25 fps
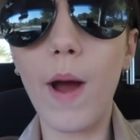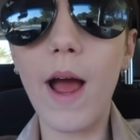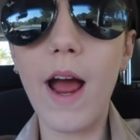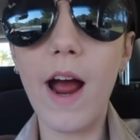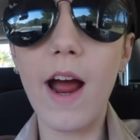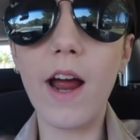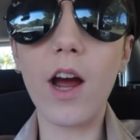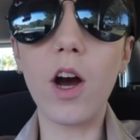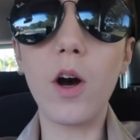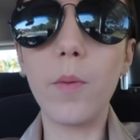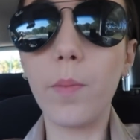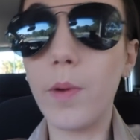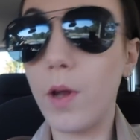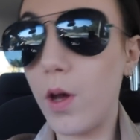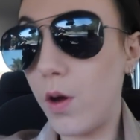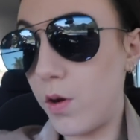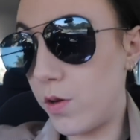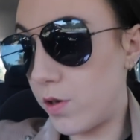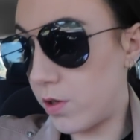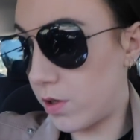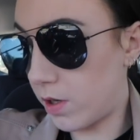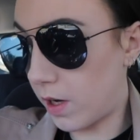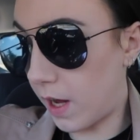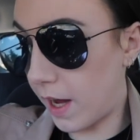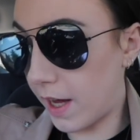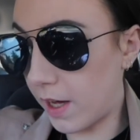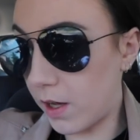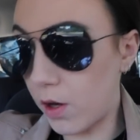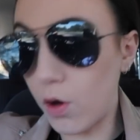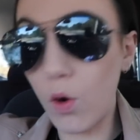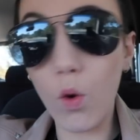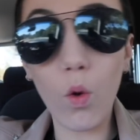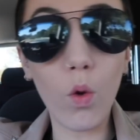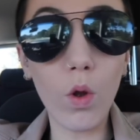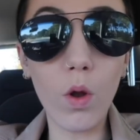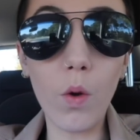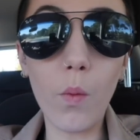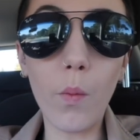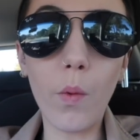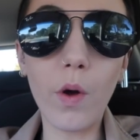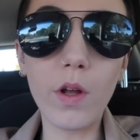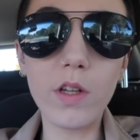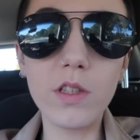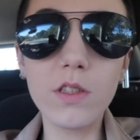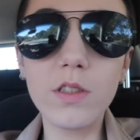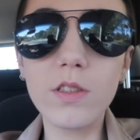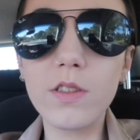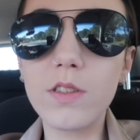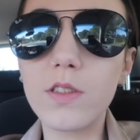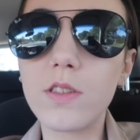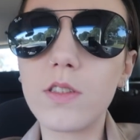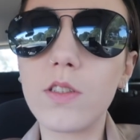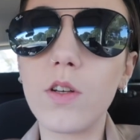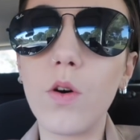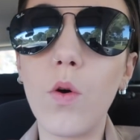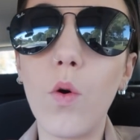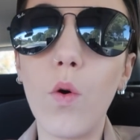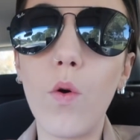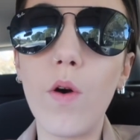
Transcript: way I upload like all at once,